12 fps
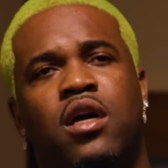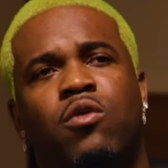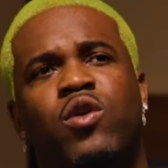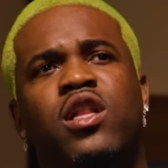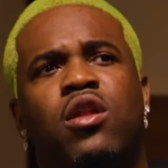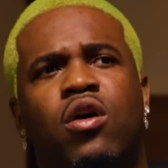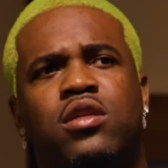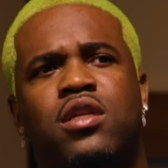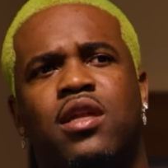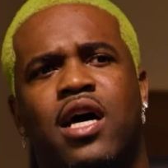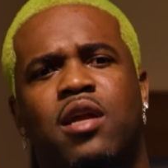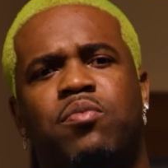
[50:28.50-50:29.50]
We lost
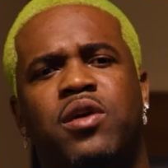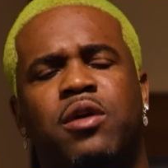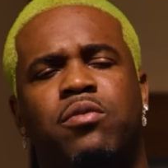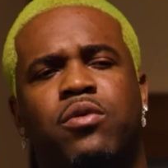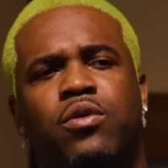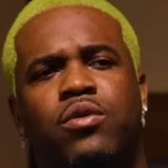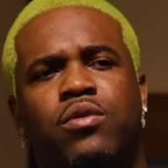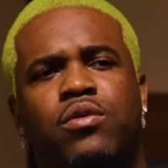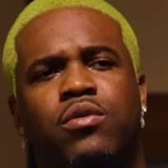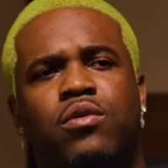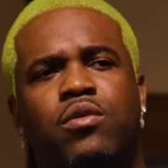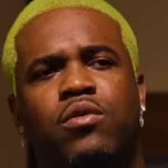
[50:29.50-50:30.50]
a lot of people.
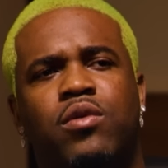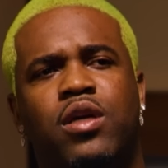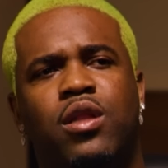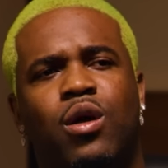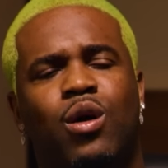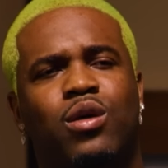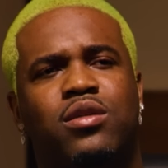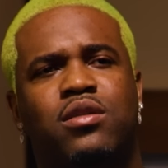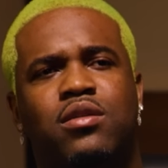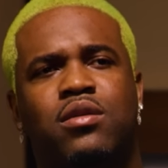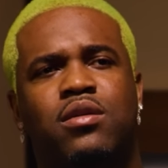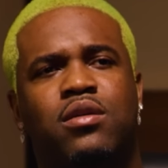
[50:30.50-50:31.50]
We
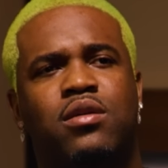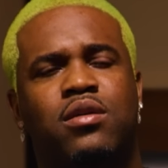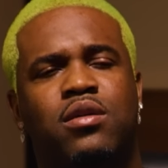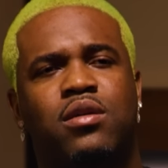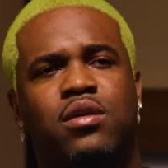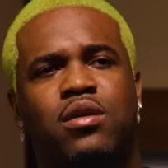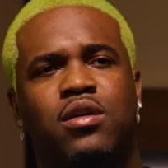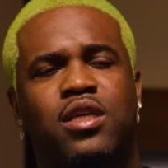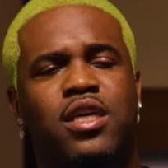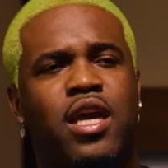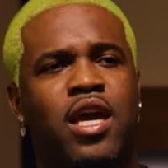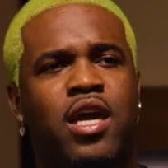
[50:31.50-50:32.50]
lost
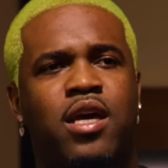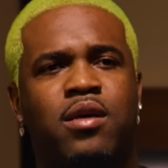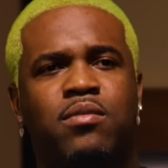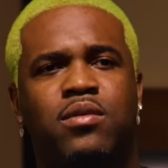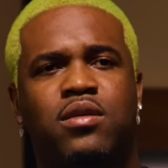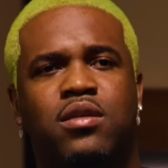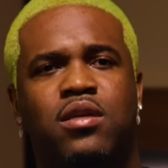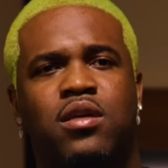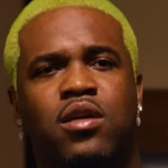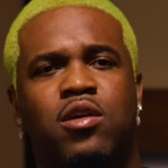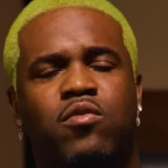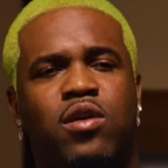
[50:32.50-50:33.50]
Yams.
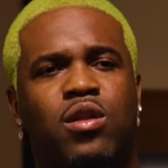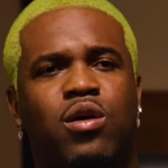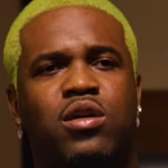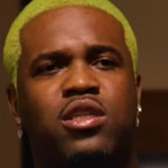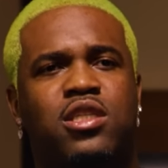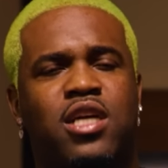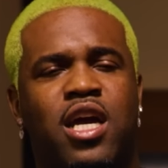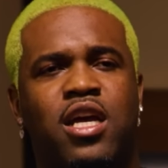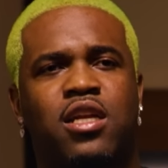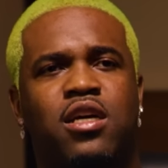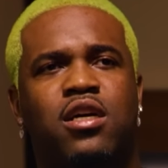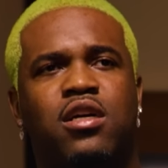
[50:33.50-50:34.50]
We lost
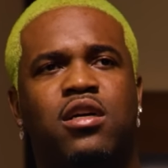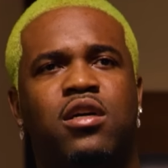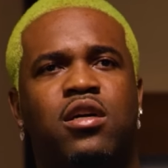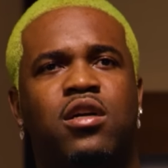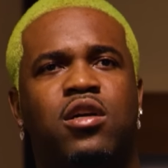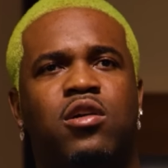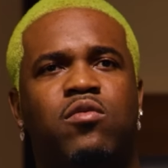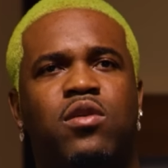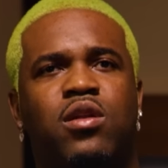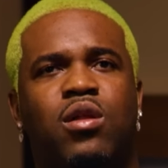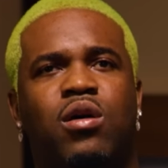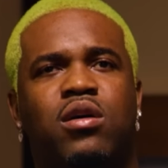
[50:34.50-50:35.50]
China.
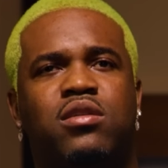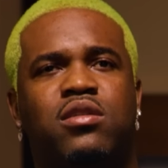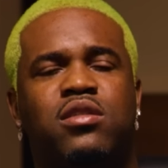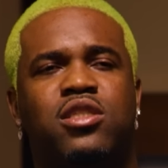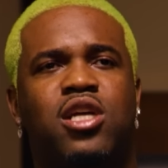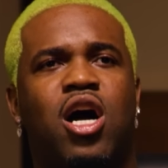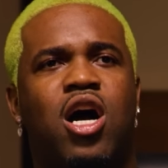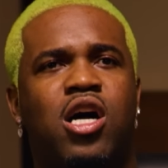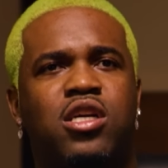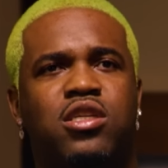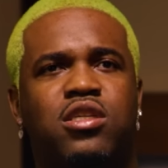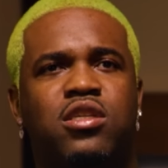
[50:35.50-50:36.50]
We lost
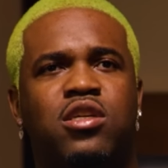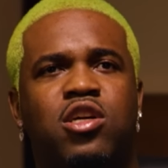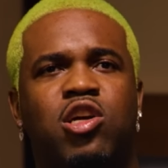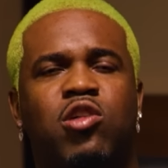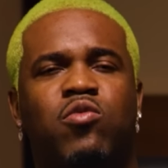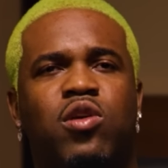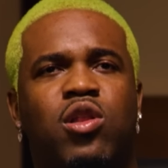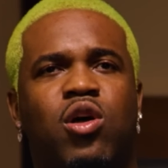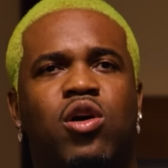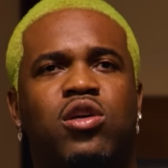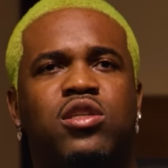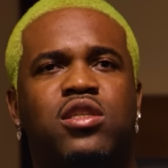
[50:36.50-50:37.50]
Josh. We
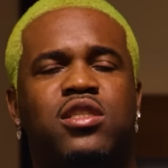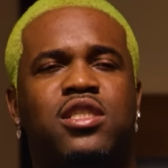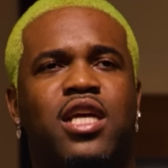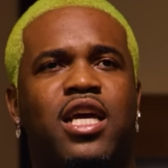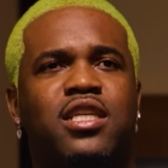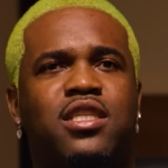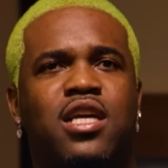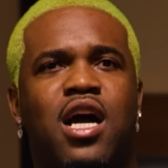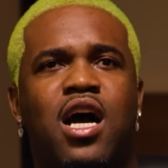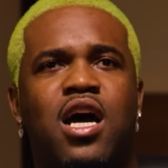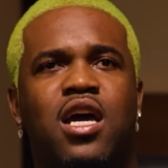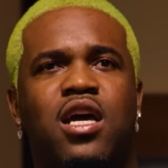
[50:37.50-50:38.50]
lost Jay
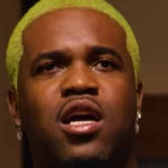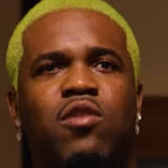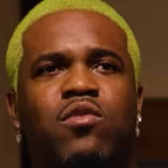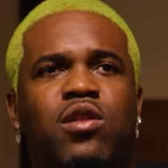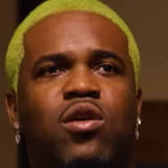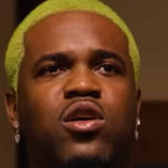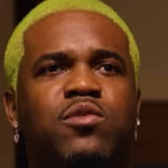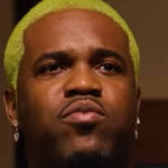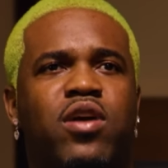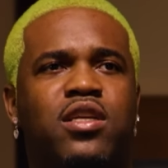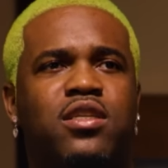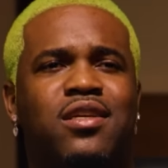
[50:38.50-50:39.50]
Scott. We lost
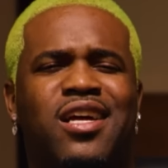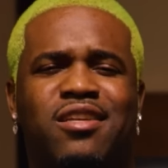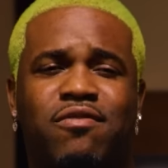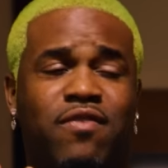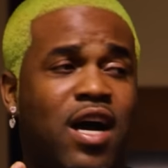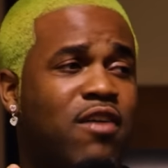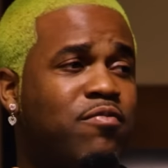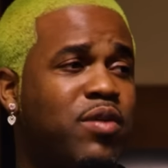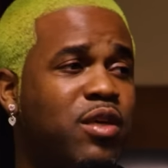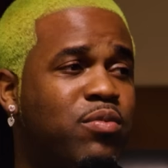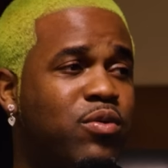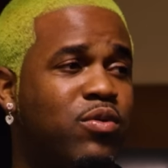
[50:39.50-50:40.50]
Pressy. That's 5
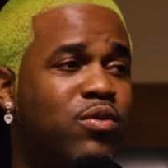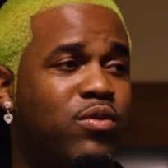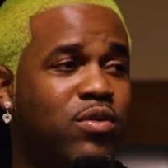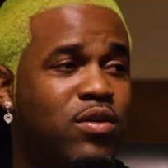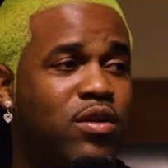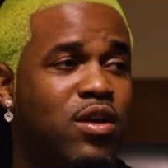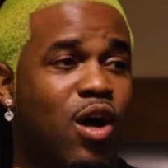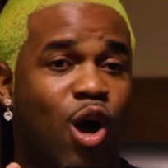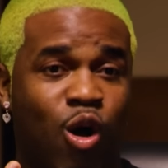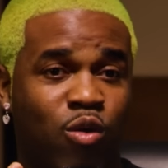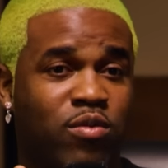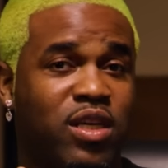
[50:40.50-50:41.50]
people.
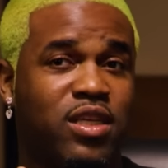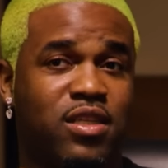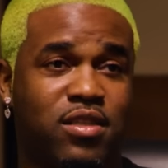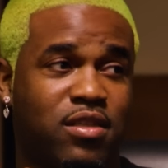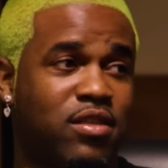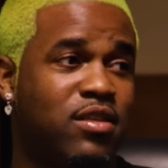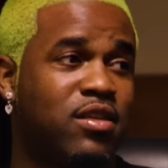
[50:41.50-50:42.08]
Homies.